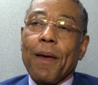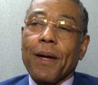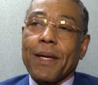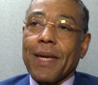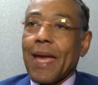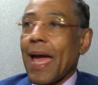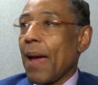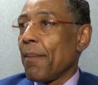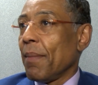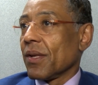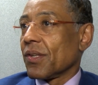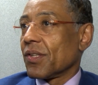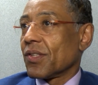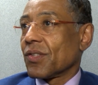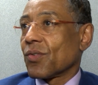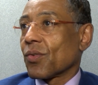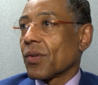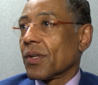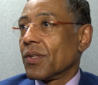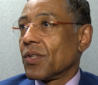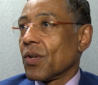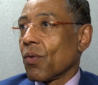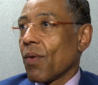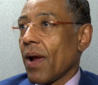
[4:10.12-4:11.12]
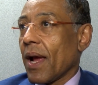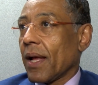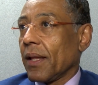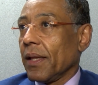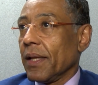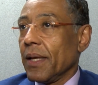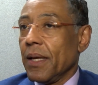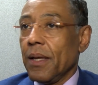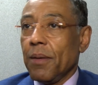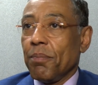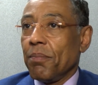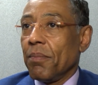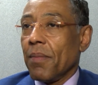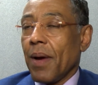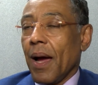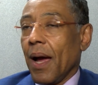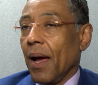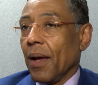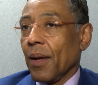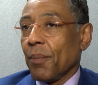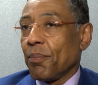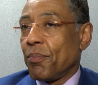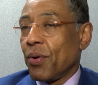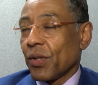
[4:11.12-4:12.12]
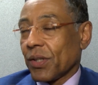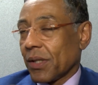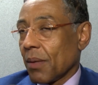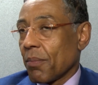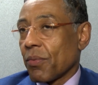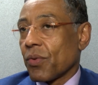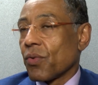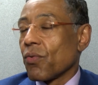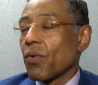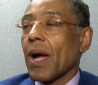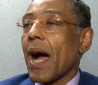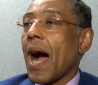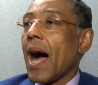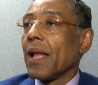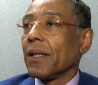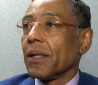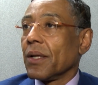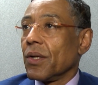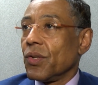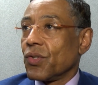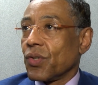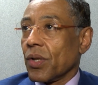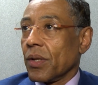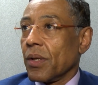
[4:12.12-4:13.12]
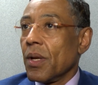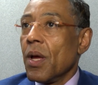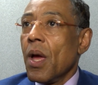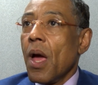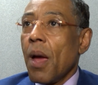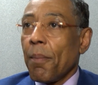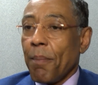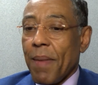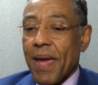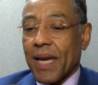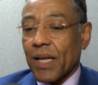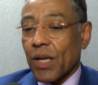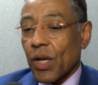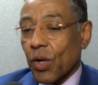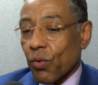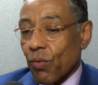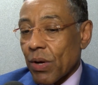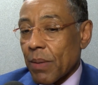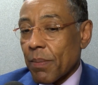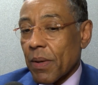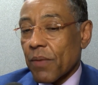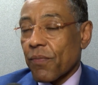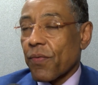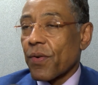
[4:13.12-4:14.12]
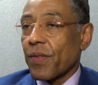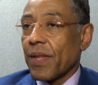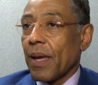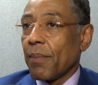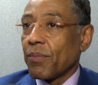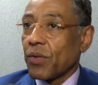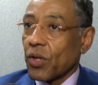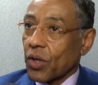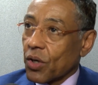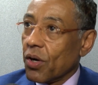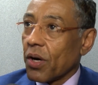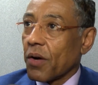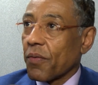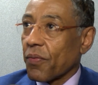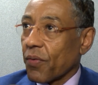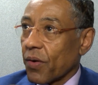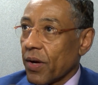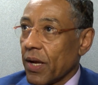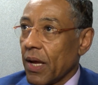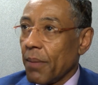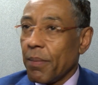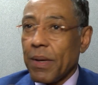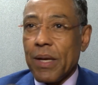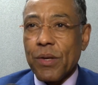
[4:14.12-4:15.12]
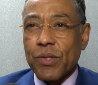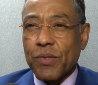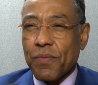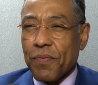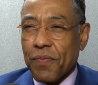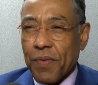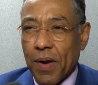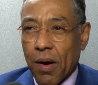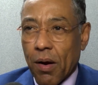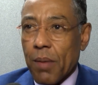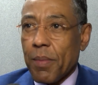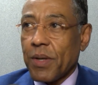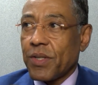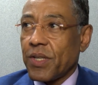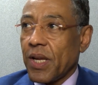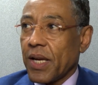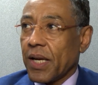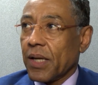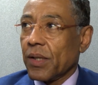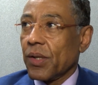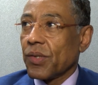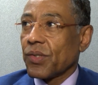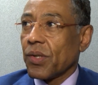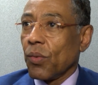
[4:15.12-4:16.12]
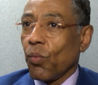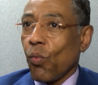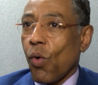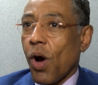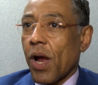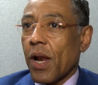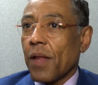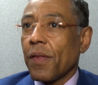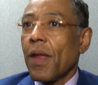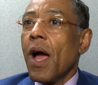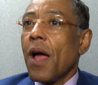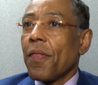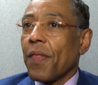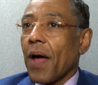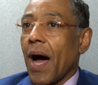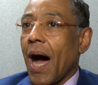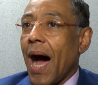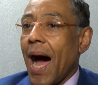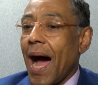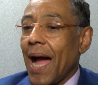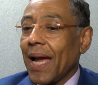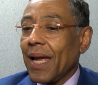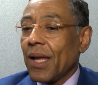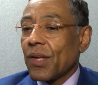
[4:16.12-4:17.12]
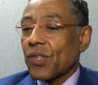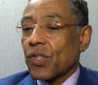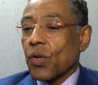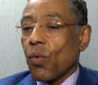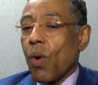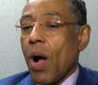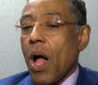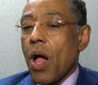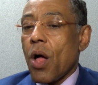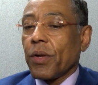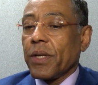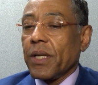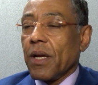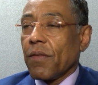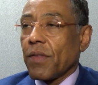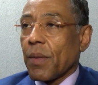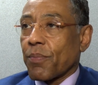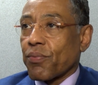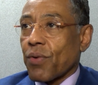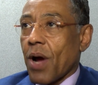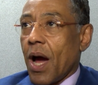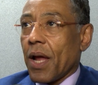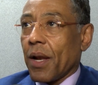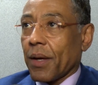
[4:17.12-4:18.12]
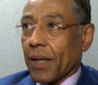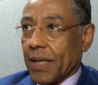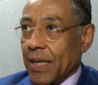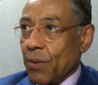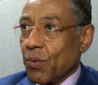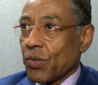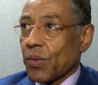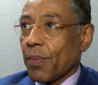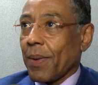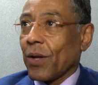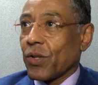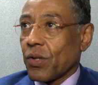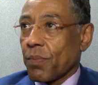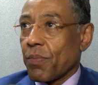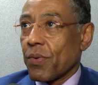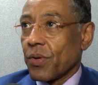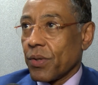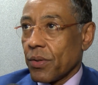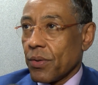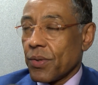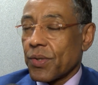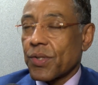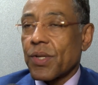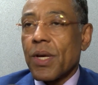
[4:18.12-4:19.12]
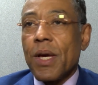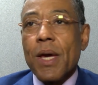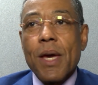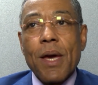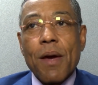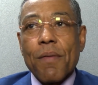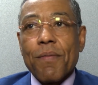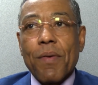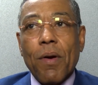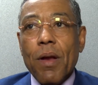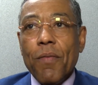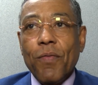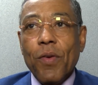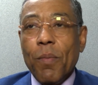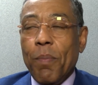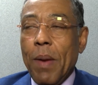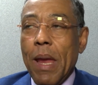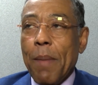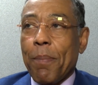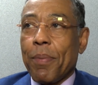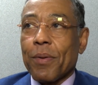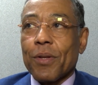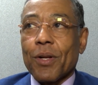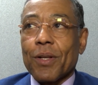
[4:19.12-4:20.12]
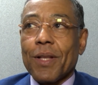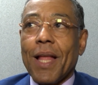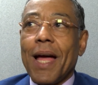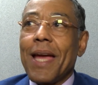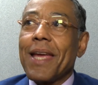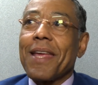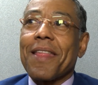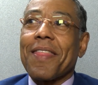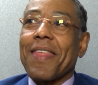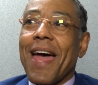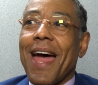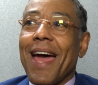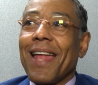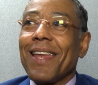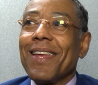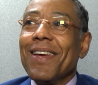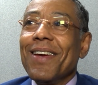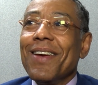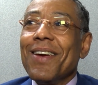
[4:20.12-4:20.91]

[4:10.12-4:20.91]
chemists directly, uh, put them through college and make an agreement for them to cook for him. He's very meticulous and wanted the highest quality of the product he was about to produce. Very few people are like that.